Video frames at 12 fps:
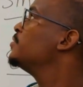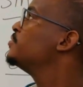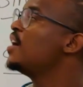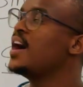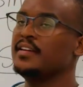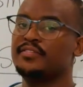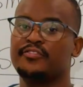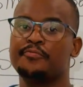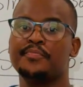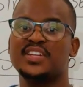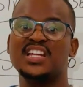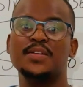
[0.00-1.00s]
5
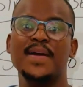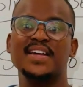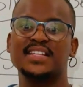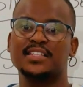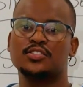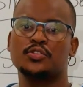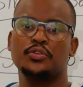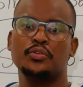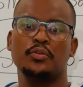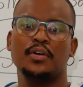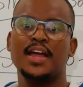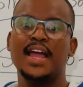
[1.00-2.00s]
did make sense to
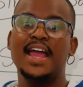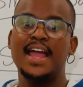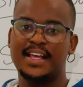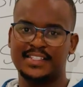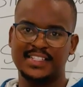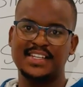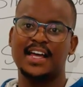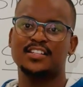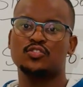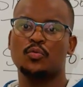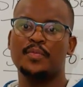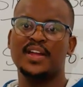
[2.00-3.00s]
you as it does
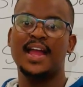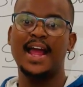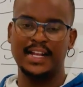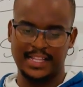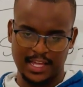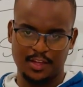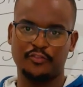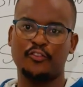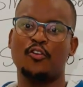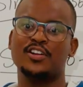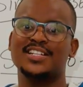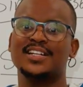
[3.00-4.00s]
to me. And thank you for
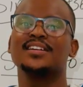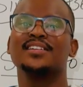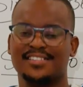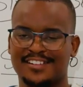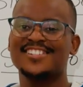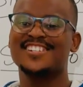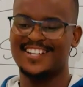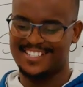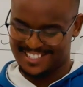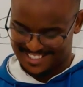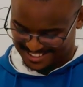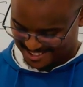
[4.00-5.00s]
watching.
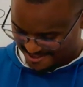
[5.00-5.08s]
Cheers.